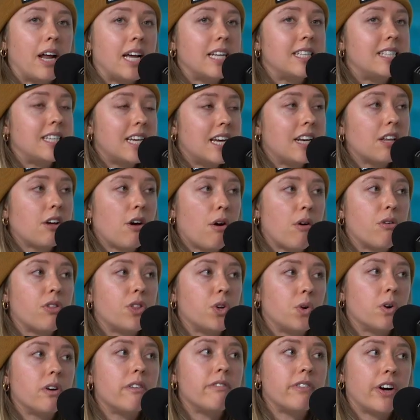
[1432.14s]
But I did go
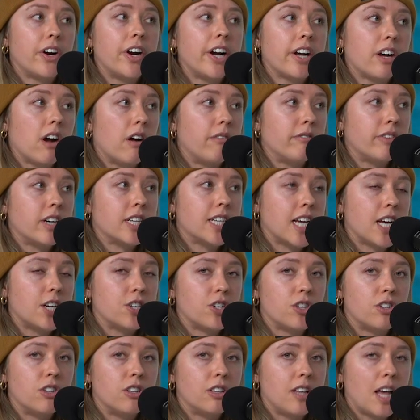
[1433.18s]
through a very
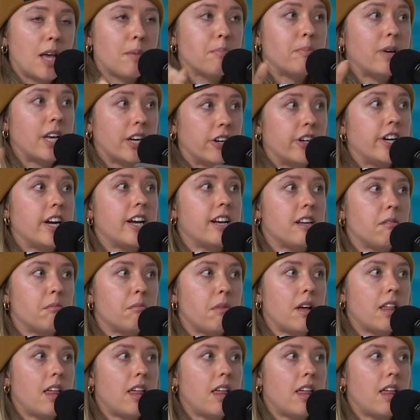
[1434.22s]
confrontational like period in